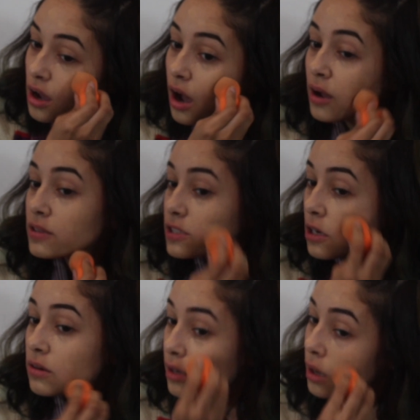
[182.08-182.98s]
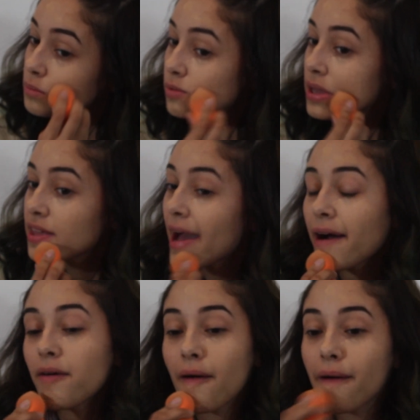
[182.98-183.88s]
Also comes
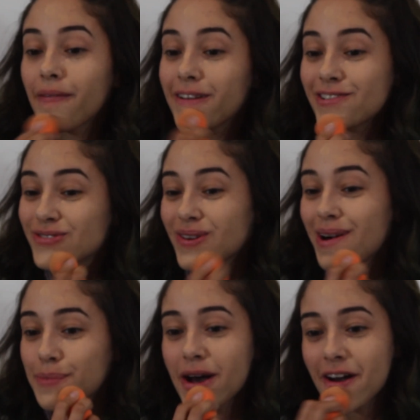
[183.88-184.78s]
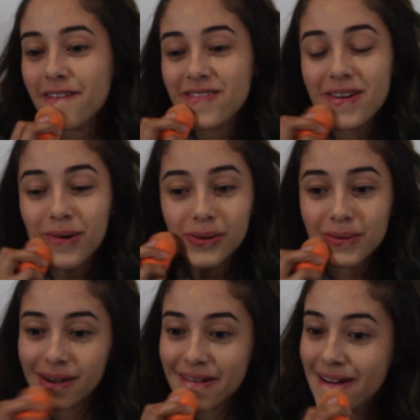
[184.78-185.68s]
without all the drama of the old
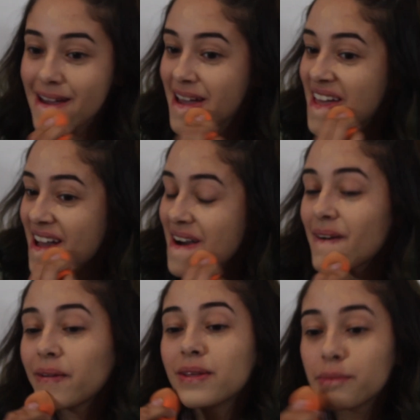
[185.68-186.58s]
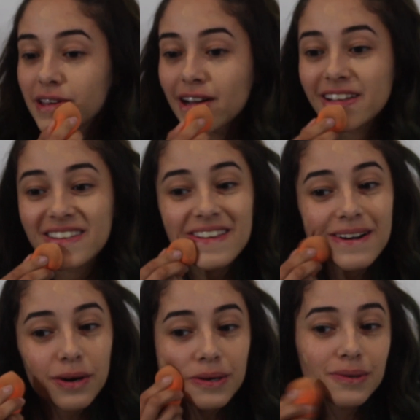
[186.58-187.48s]
one, only because
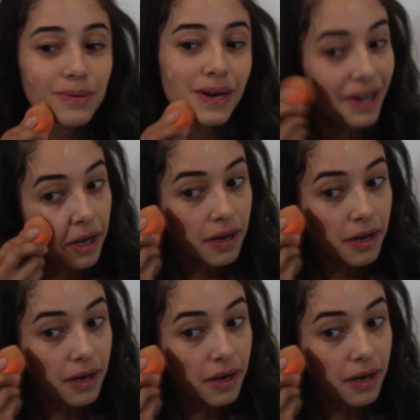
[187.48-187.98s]
the old one,